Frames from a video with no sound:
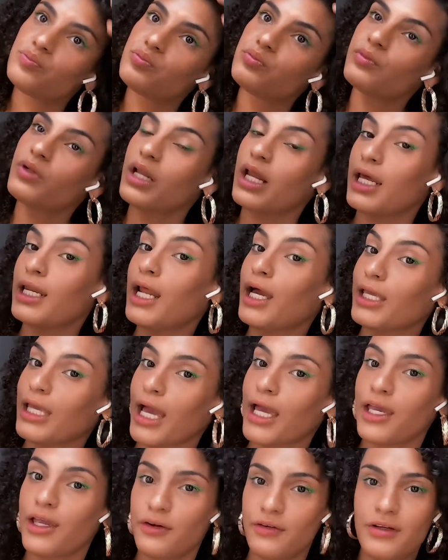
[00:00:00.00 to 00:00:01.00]
Right now, y'all
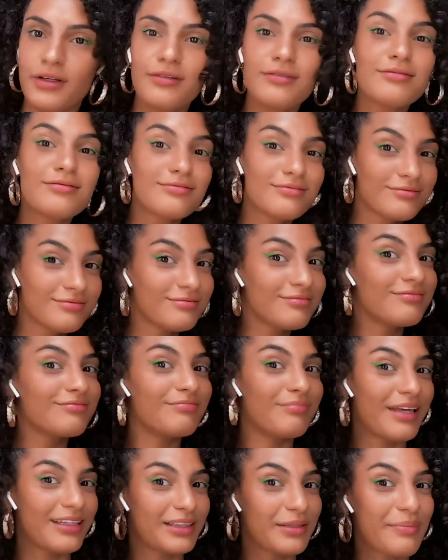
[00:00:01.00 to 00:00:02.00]
hear him?
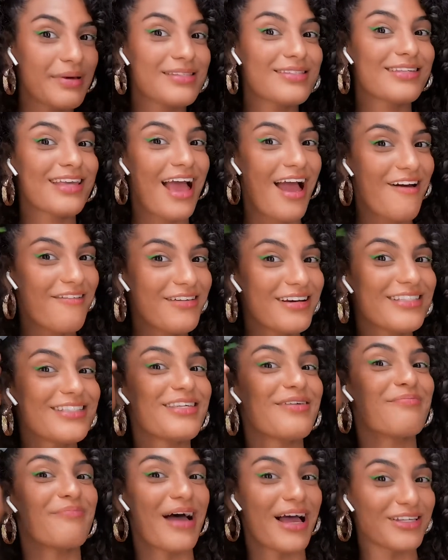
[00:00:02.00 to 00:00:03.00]
With the mascara to
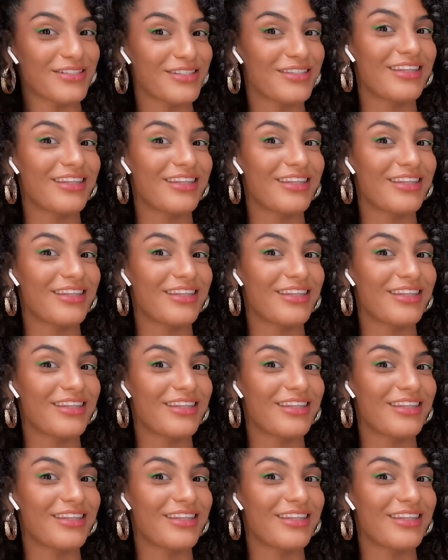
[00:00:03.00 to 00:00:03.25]
match the